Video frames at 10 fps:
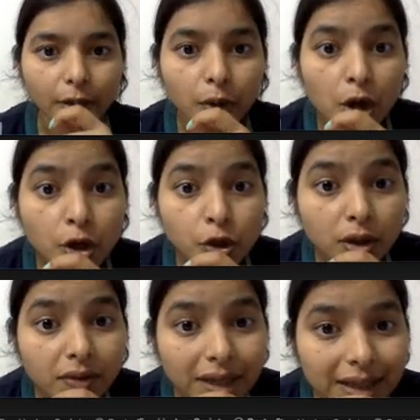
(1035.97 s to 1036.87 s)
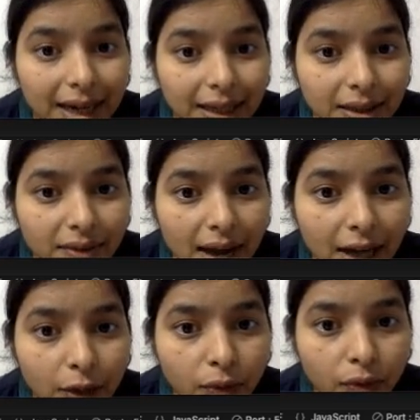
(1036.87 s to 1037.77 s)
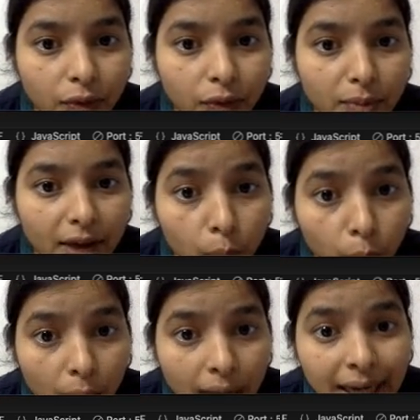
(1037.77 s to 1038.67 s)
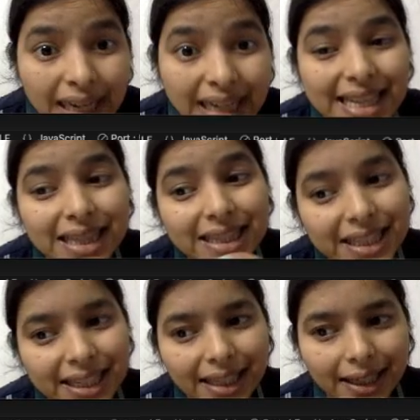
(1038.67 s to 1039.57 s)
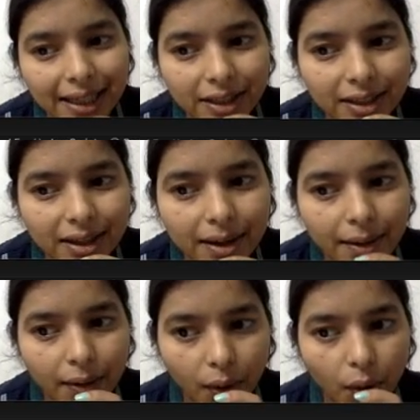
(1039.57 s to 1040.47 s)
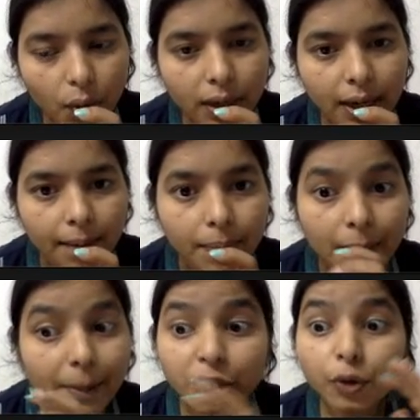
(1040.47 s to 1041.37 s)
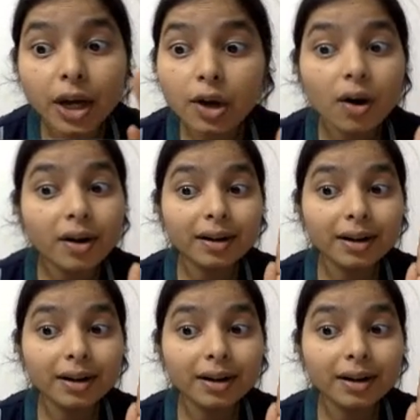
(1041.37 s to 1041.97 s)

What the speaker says: it will take the value. So it will take the value from where? 1 till 3. Okay,